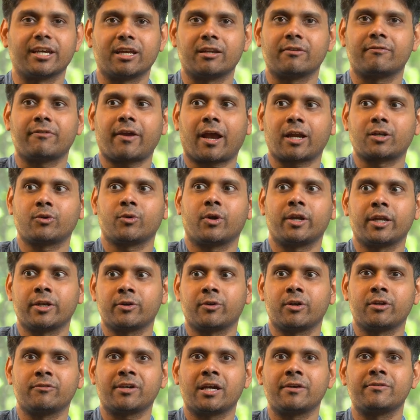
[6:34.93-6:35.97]
In fact,
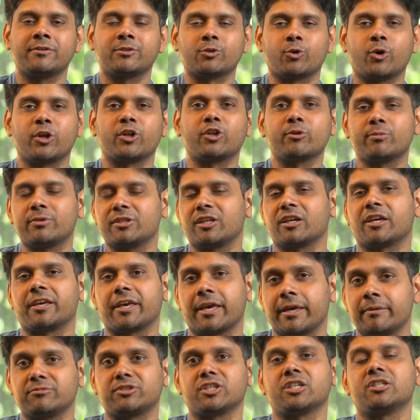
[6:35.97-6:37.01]
2025 is going to be the
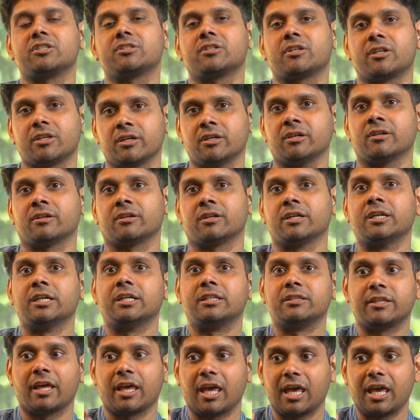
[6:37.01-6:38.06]
game changer year,
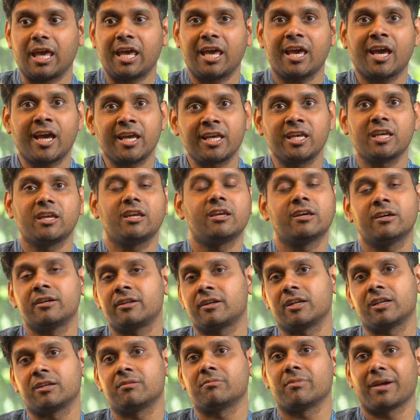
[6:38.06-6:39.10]
the AI
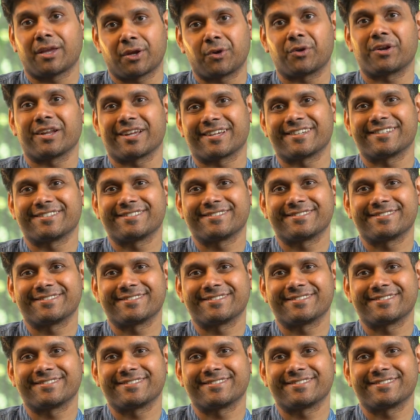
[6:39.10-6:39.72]
year in biotech.